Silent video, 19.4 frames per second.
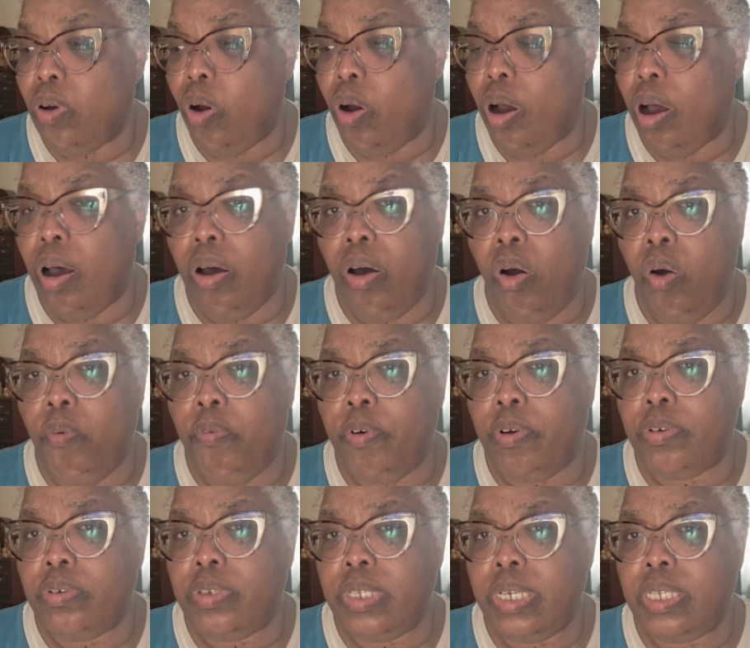
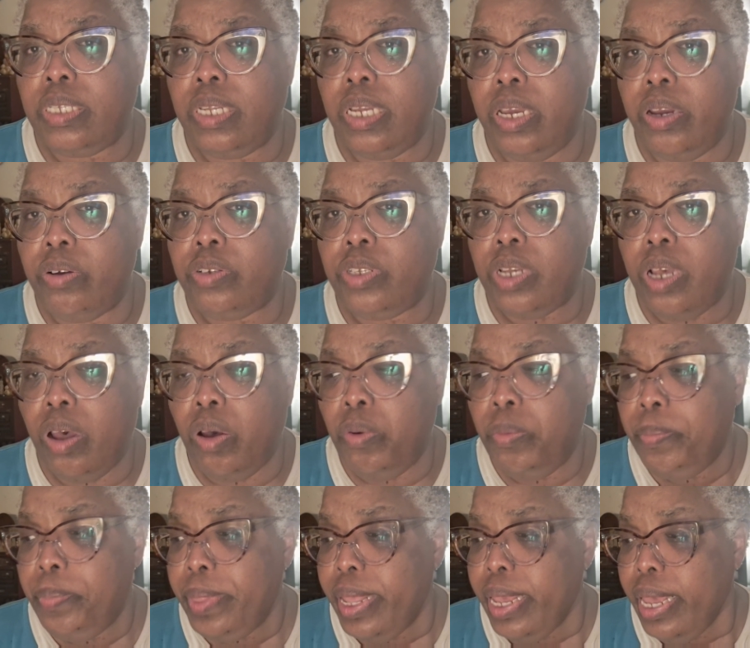over 60 years ago,
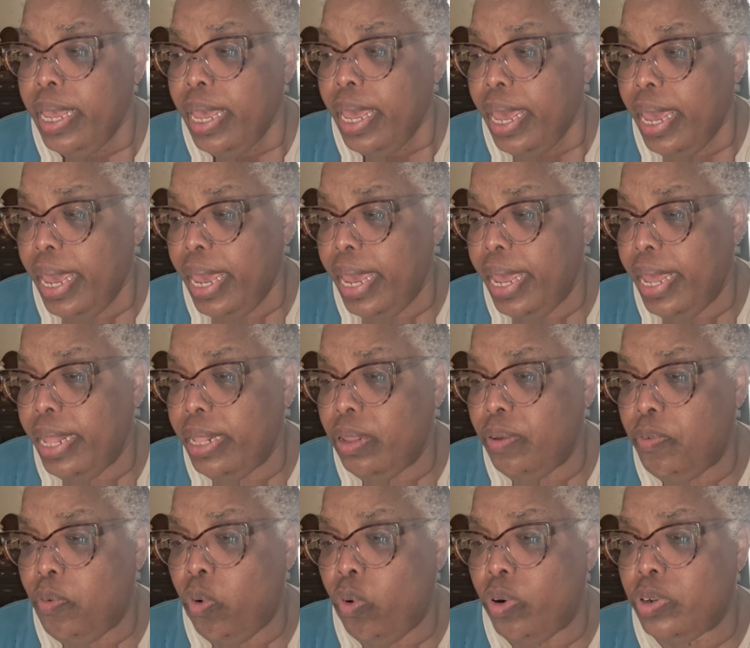and
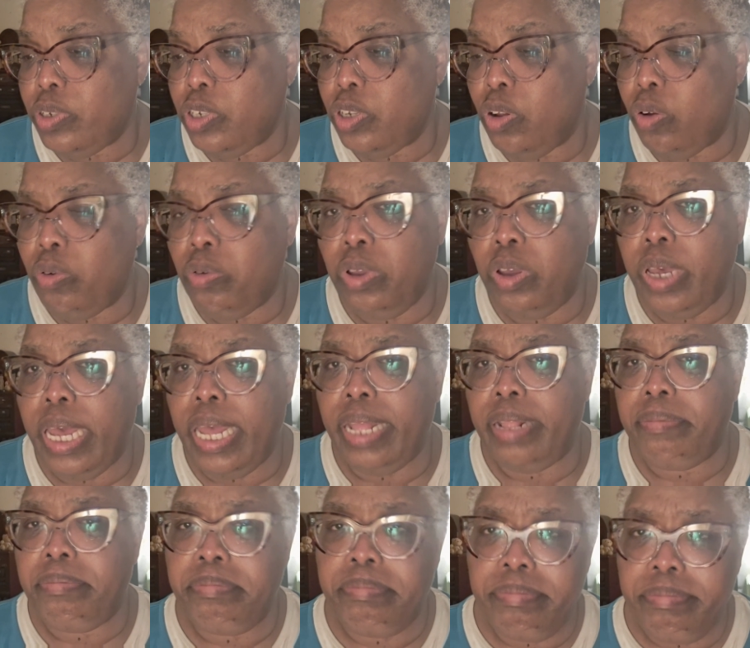of course, you
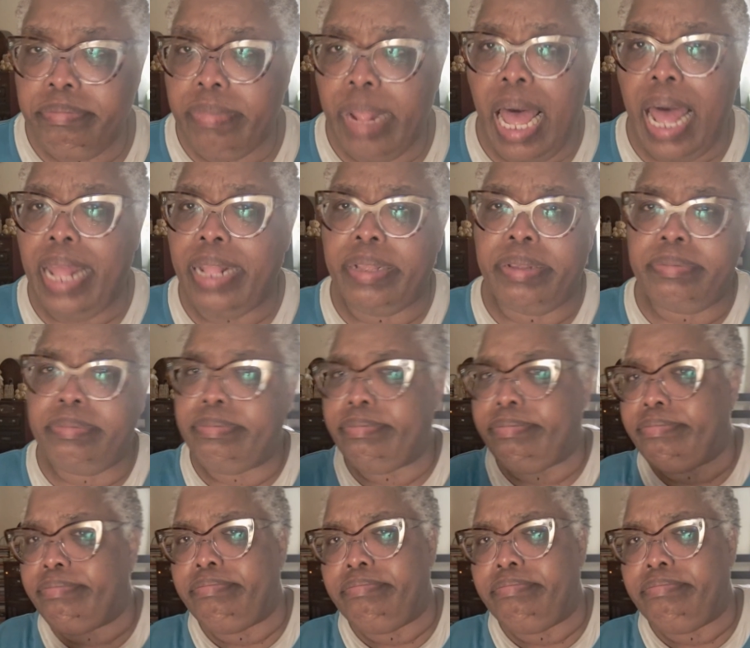can't not in